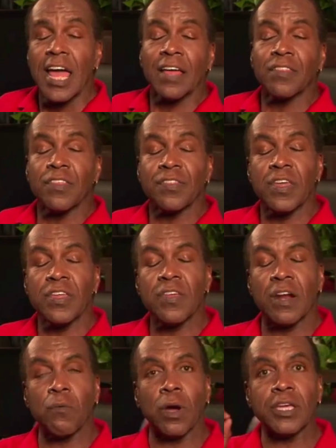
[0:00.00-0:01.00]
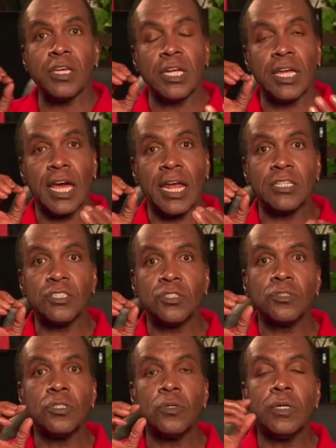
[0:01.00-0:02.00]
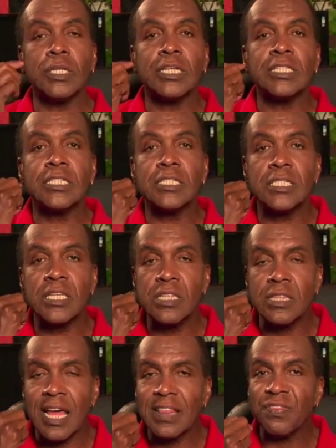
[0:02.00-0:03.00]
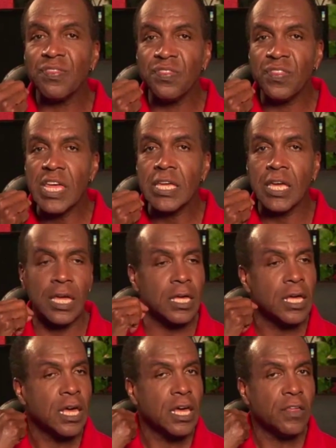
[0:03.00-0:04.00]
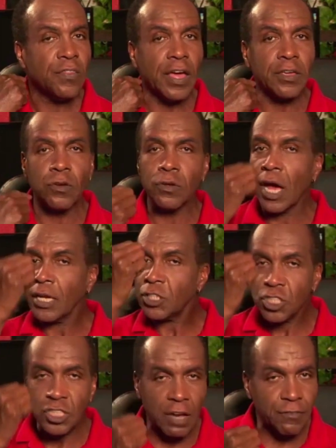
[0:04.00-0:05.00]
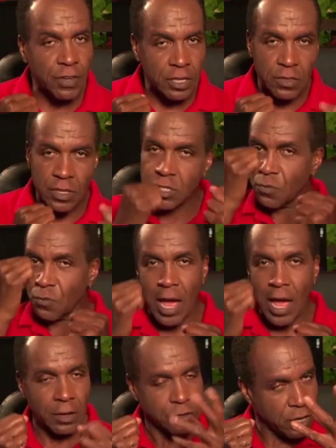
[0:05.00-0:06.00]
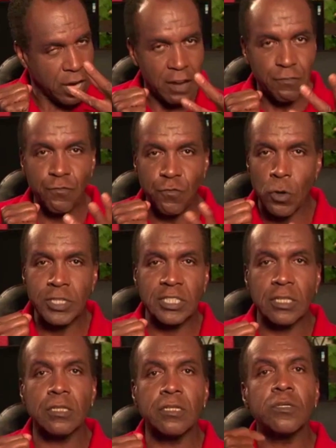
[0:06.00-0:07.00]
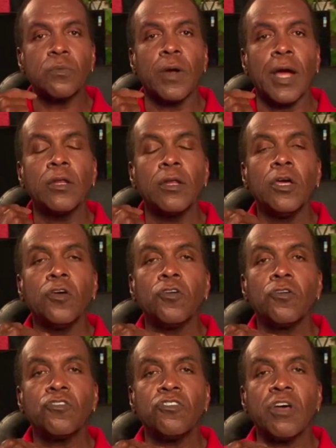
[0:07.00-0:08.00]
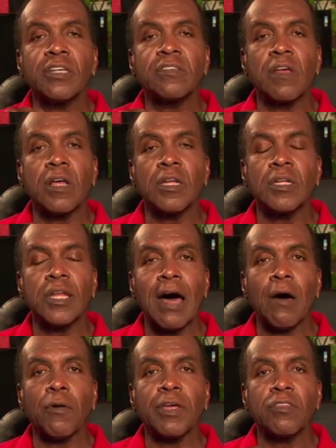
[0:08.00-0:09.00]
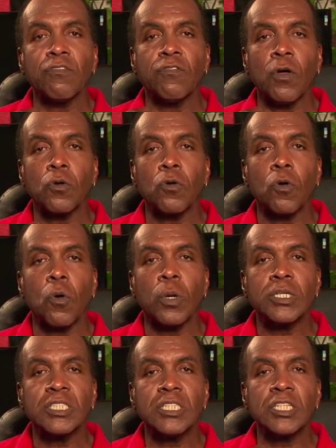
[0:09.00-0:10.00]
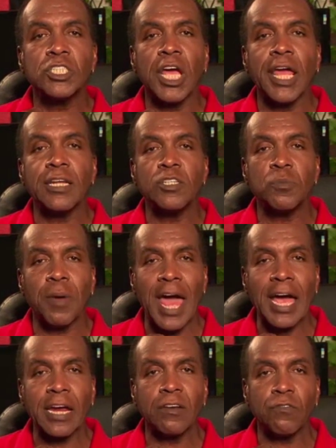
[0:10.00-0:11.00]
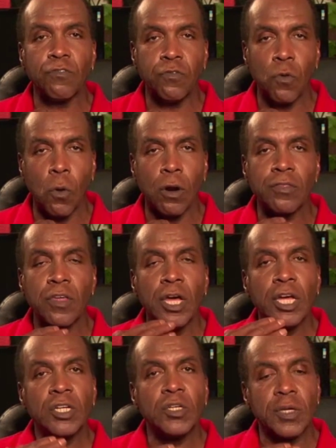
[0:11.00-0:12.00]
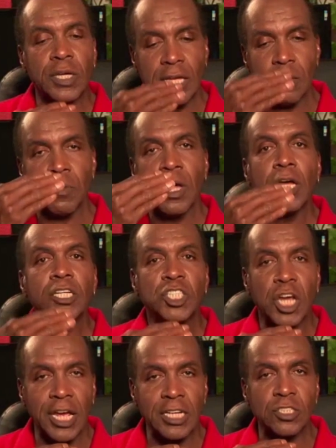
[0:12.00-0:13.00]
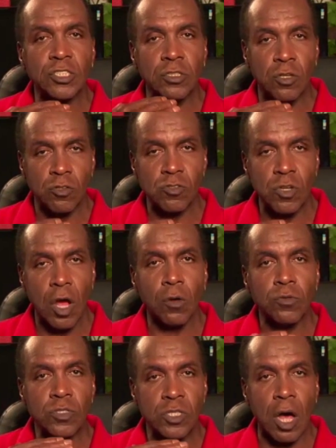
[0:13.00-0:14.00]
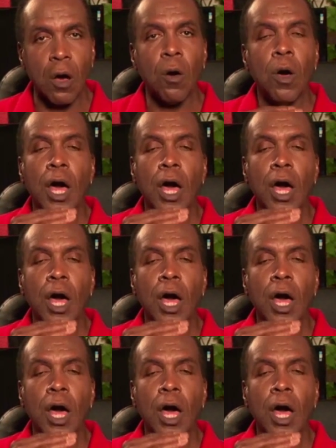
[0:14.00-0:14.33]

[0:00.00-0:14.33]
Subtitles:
And the thing that I want you to get as you're doing this is to that thinking that you're not shoving this around, you're not forcing this around, you're just allowing the vocal cords to change back and forth to keep changing those notes. So